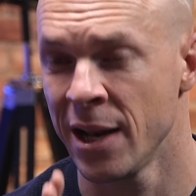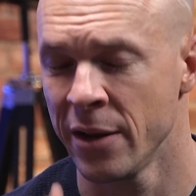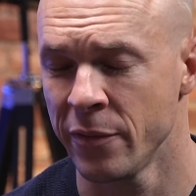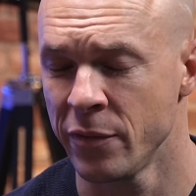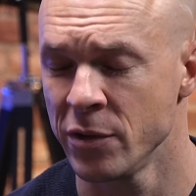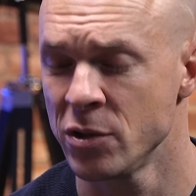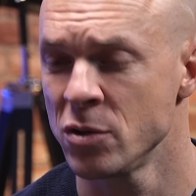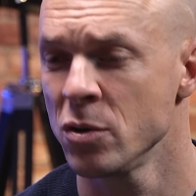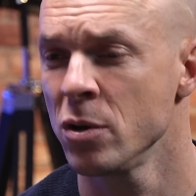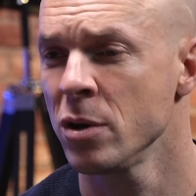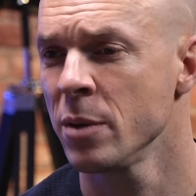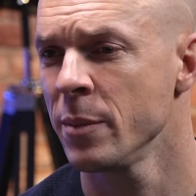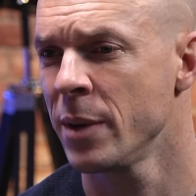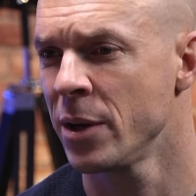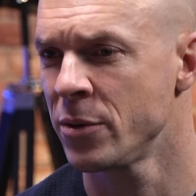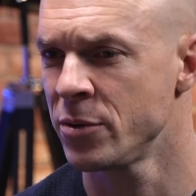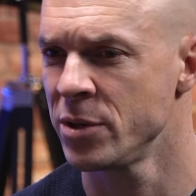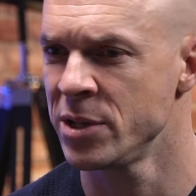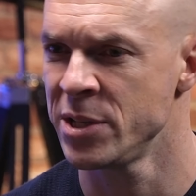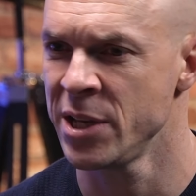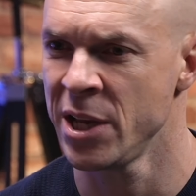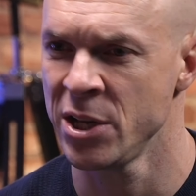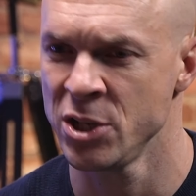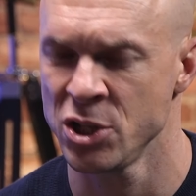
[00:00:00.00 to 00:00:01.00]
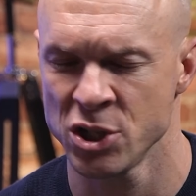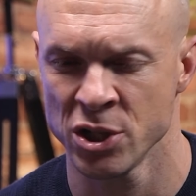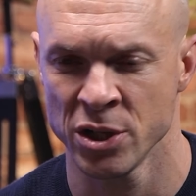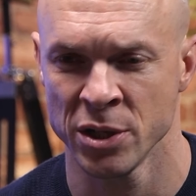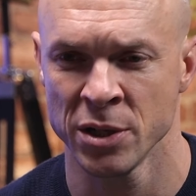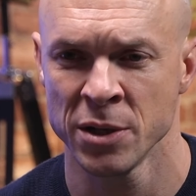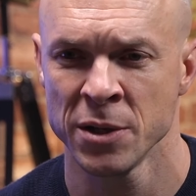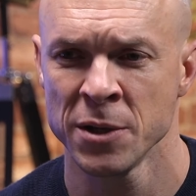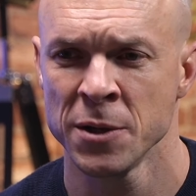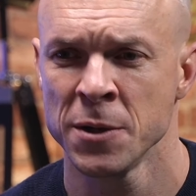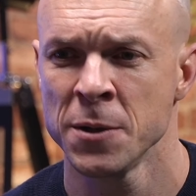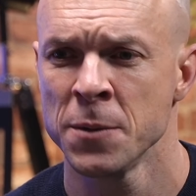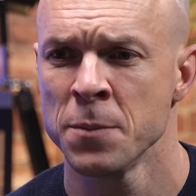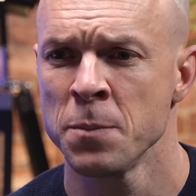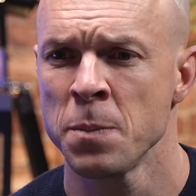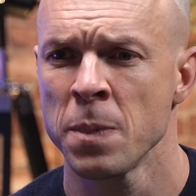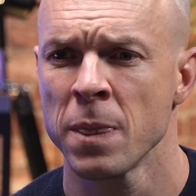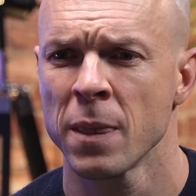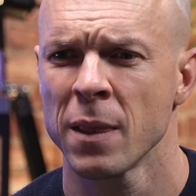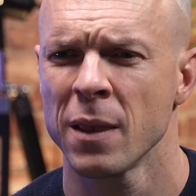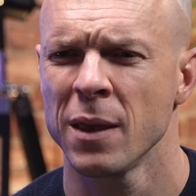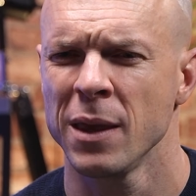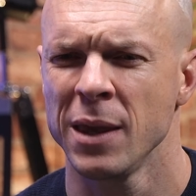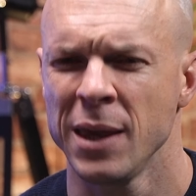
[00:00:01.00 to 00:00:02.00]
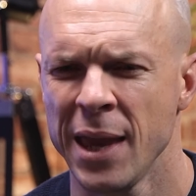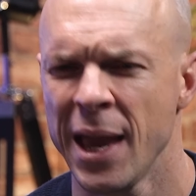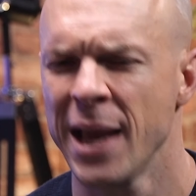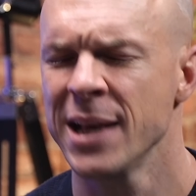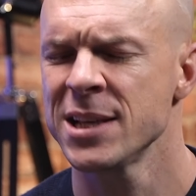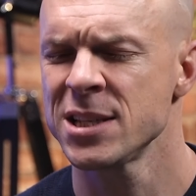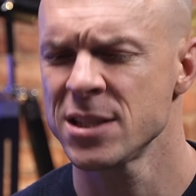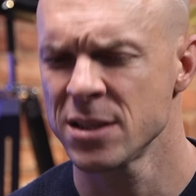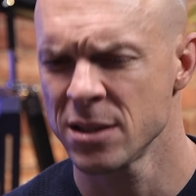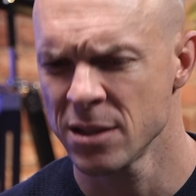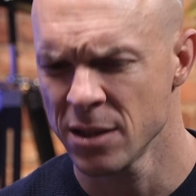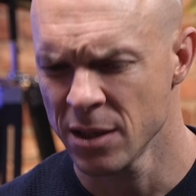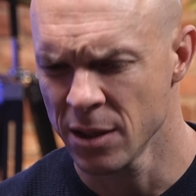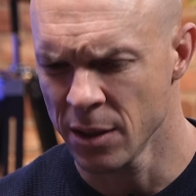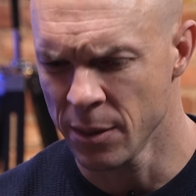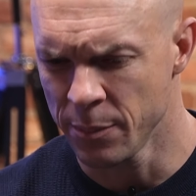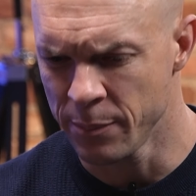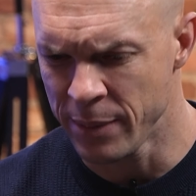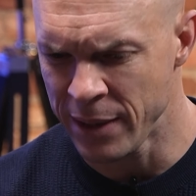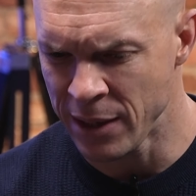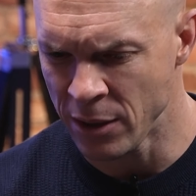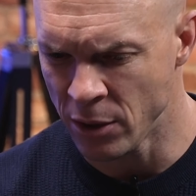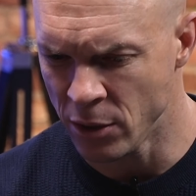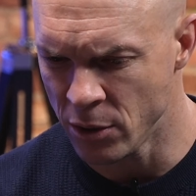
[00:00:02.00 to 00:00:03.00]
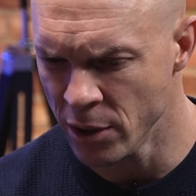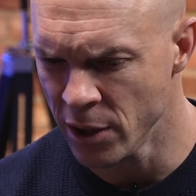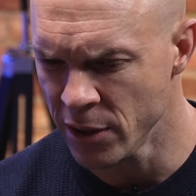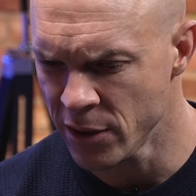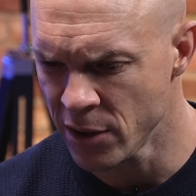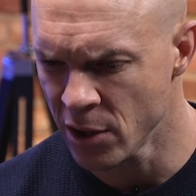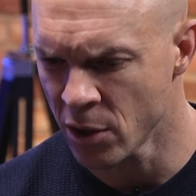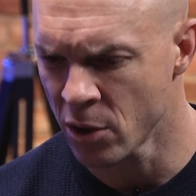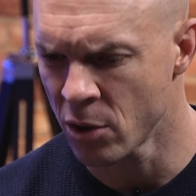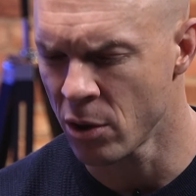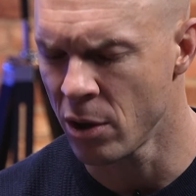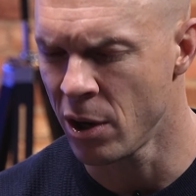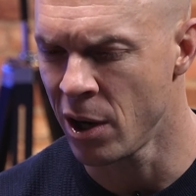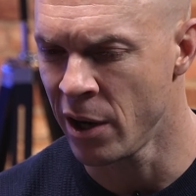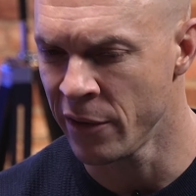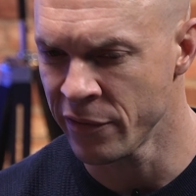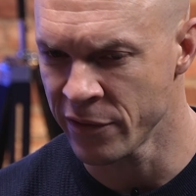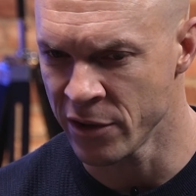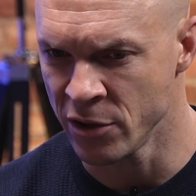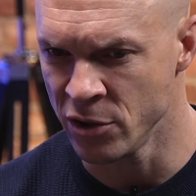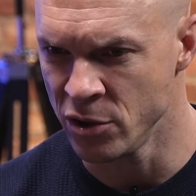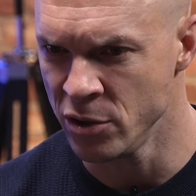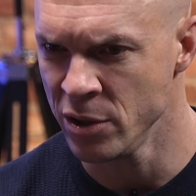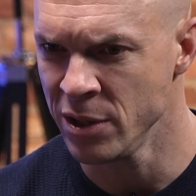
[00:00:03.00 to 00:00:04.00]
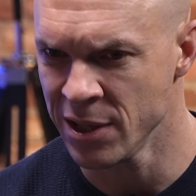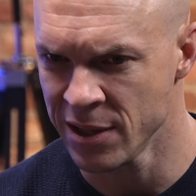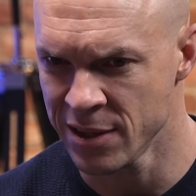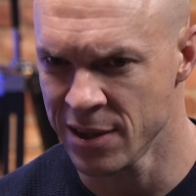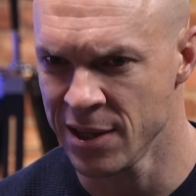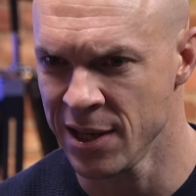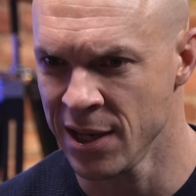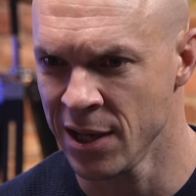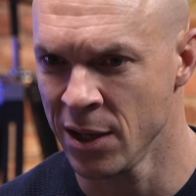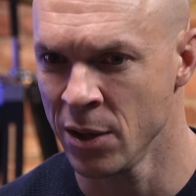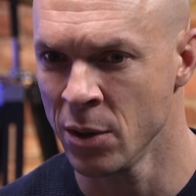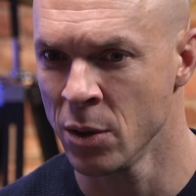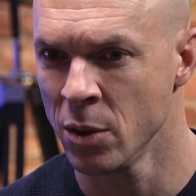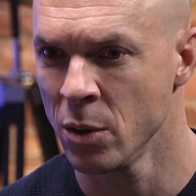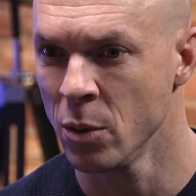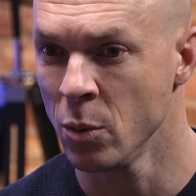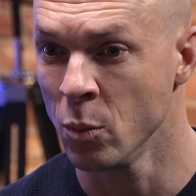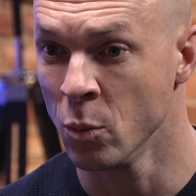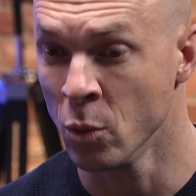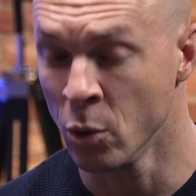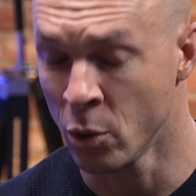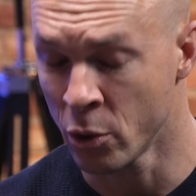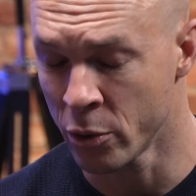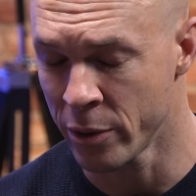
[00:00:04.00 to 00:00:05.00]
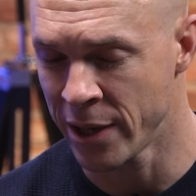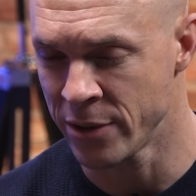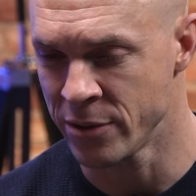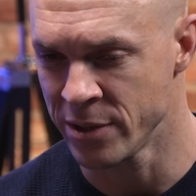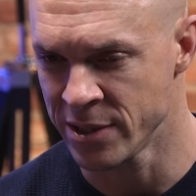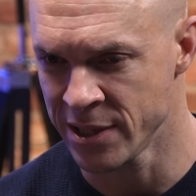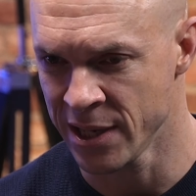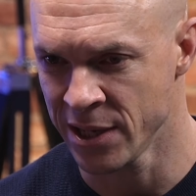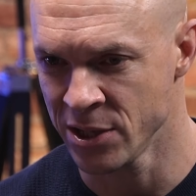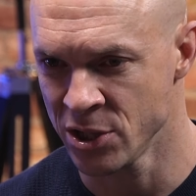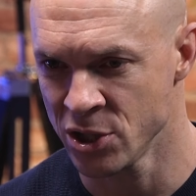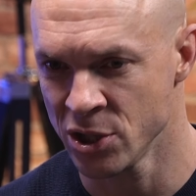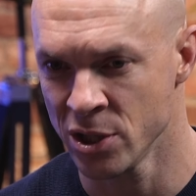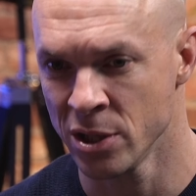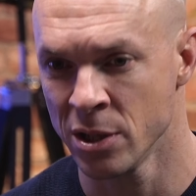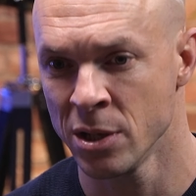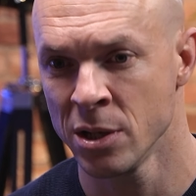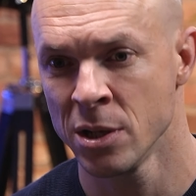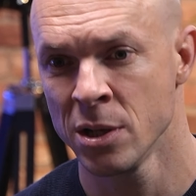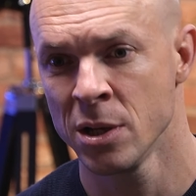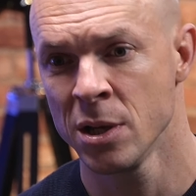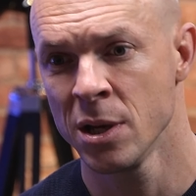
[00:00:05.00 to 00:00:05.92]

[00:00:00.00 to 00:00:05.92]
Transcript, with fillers: And if we're talking about retention, yes, being good at the craft and doing the thing will create retention.